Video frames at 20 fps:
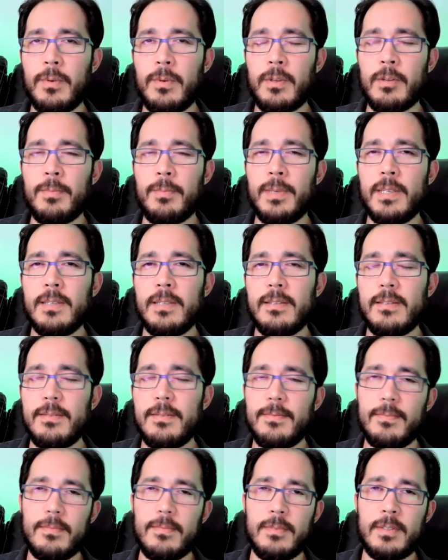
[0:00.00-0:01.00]
you know,
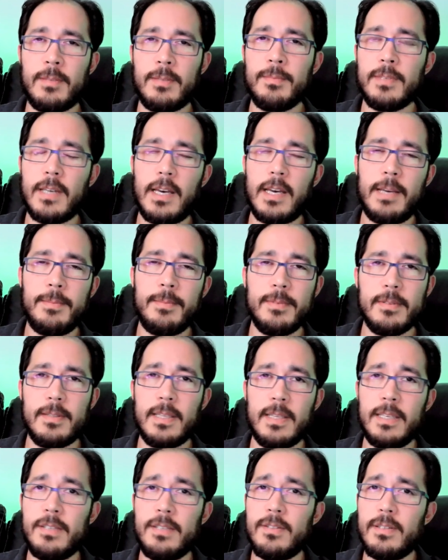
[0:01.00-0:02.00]
because sometimes
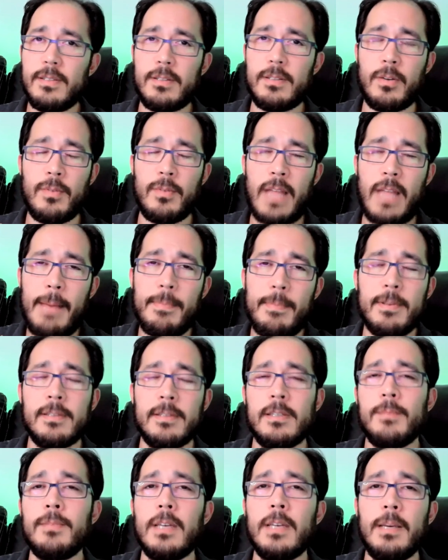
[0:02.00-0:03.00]
things just don't happen.
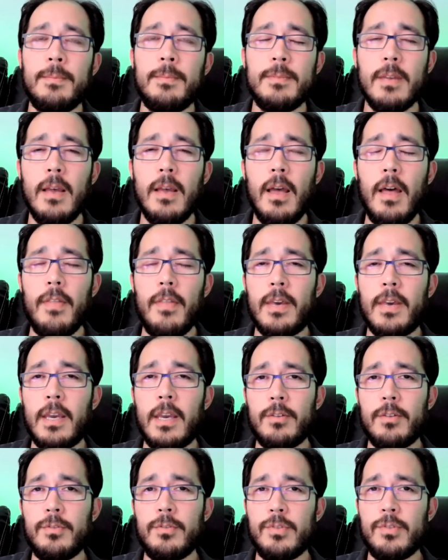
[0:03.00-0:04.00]
Sometimes the
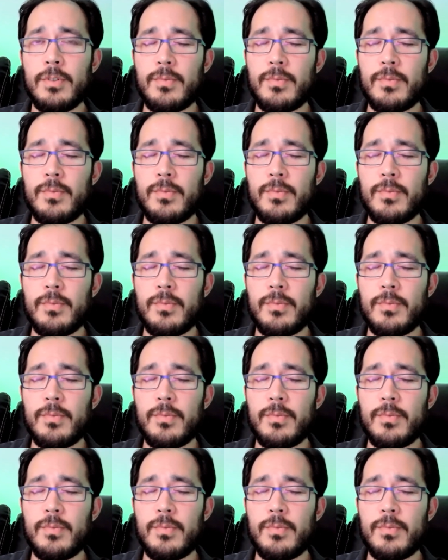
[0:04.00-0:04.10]
characters are